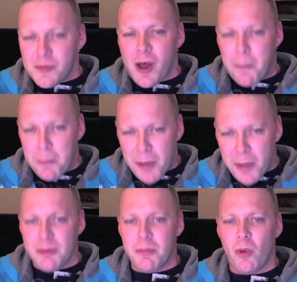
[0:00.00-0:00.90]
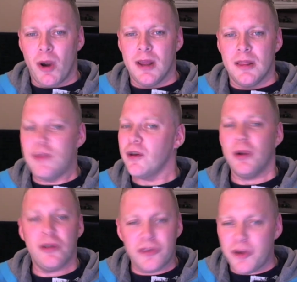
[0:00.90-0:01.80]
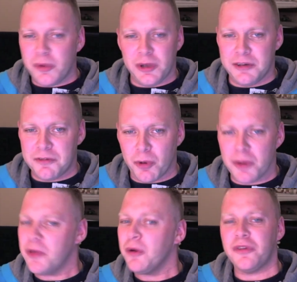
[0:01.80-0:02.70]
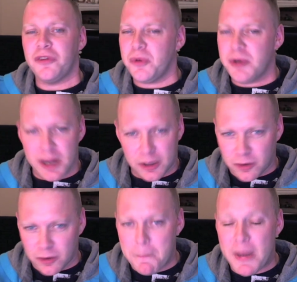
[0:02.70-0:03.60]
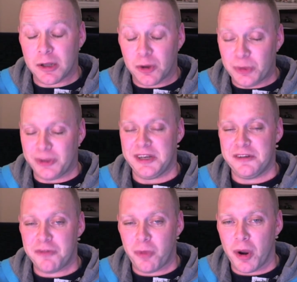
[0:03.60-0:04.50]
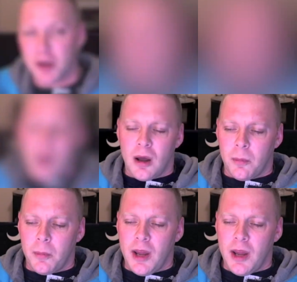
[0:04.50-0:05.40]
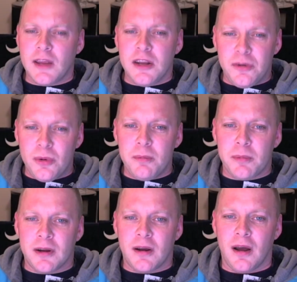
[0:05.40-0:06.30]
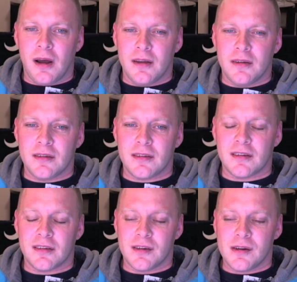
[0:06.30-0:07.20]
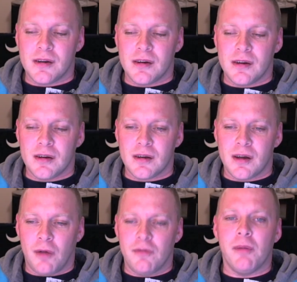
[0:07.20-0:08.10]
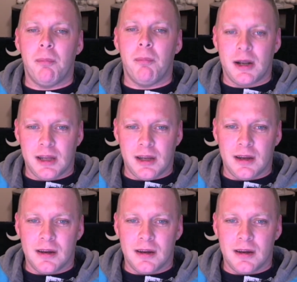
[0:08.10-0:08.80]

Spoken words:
a baby boy. There is no need for it. There is no medical need for it. And they do it because of the money.